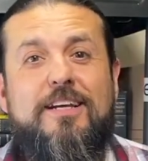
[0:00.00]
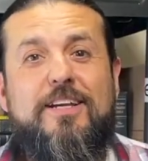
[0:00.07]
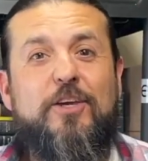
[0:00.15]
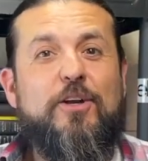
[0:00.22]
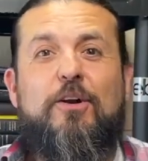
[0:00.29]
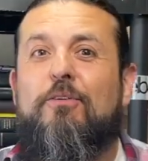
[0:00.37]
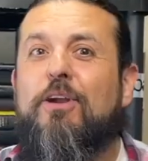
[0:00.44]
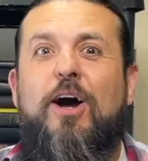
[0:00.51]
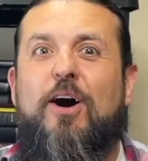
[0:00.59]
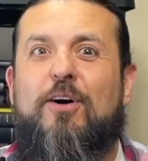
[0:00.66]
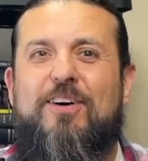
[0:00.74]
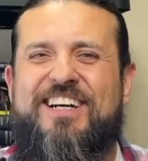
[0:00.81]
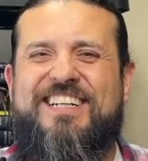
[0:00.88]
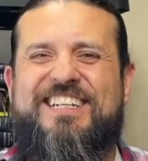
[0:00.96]
You don't
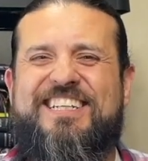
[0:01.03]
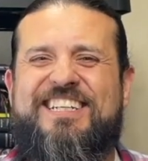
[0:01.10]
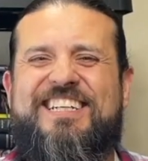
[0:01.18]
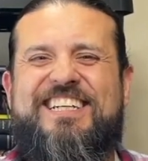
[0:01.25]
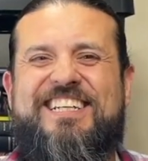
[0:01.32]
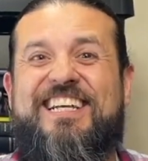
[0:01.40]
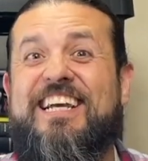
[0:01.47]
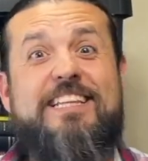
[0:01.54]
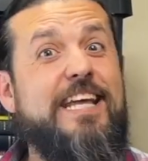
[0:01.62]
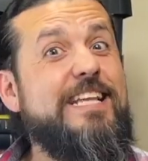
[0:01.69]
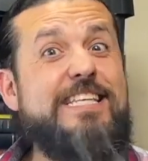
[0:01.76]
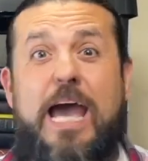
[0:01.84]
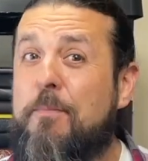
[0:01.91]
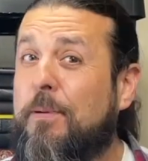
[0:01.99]
know.
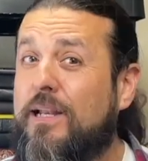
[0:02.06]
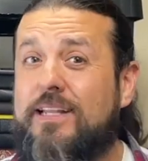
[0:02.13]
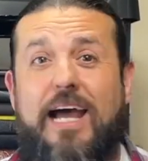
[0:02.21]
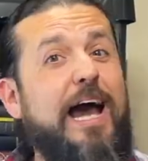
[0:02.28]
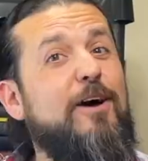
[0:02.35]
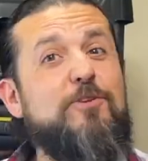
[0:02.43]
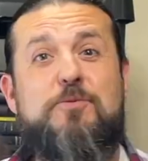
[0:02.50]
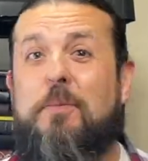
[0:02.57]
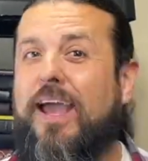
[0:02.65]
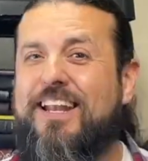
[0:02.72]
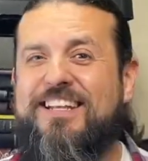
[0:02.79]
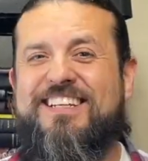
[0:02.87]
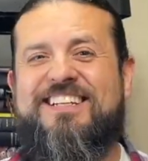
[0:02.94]
Things happen in the house, man.